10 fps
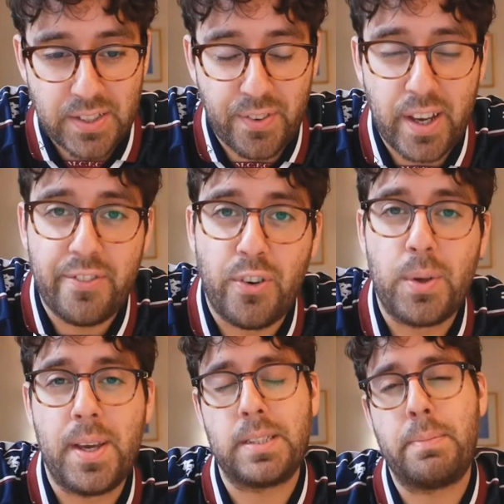34
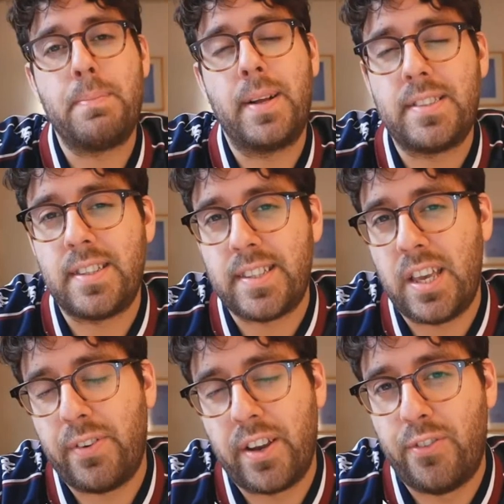years of being a Manchester
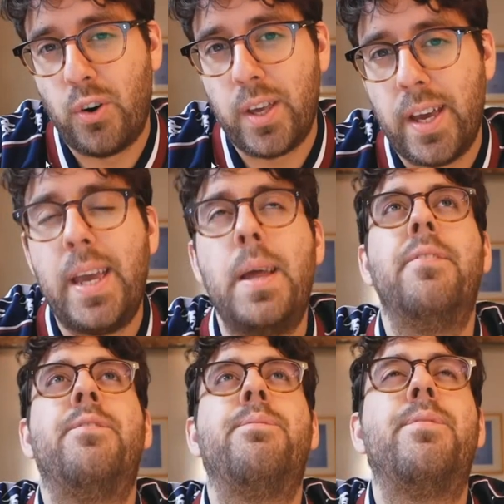City fan for you.